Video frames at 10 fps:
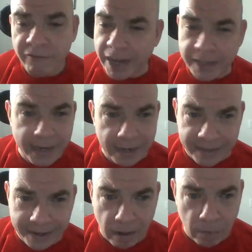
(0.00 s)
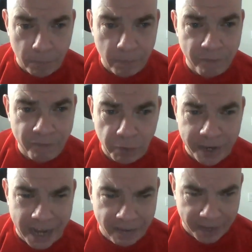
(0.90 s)
Fantastic album,
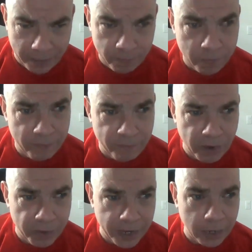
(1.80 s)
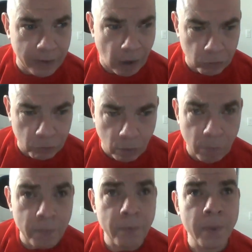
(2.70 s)
very heavy, very
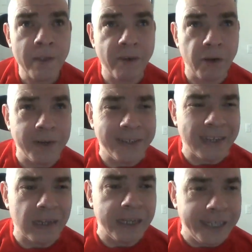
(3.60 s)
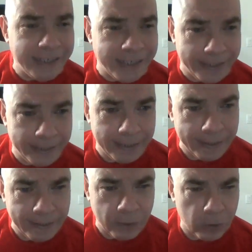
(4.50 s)
guttural, very sleazy
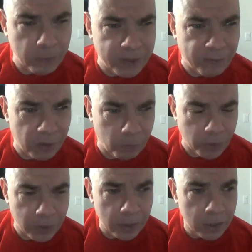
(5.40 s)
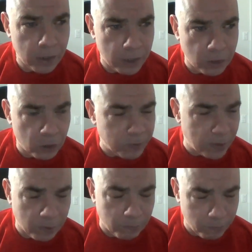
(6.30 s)
in terms of
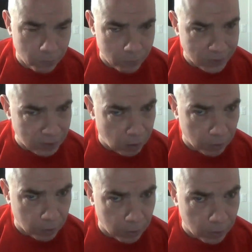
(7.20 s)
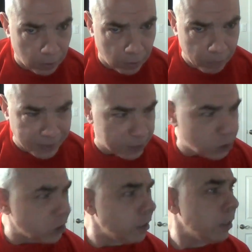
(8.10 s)
the song
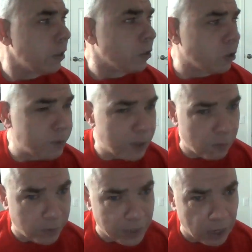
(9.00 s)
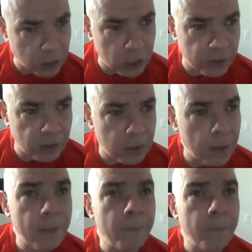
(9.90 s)
composition, in terms of the production.